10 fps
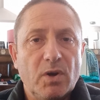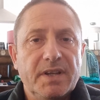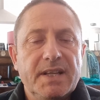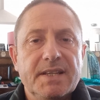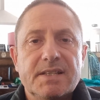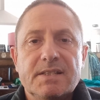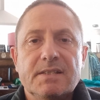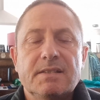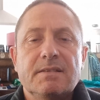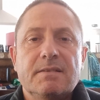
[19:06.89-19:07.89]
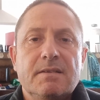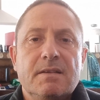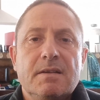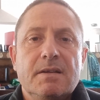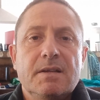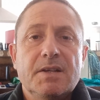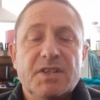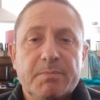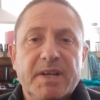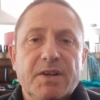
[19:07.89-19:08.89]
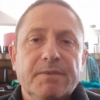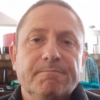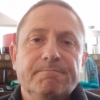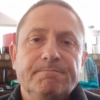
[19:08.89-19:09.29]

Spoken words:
needs to be done.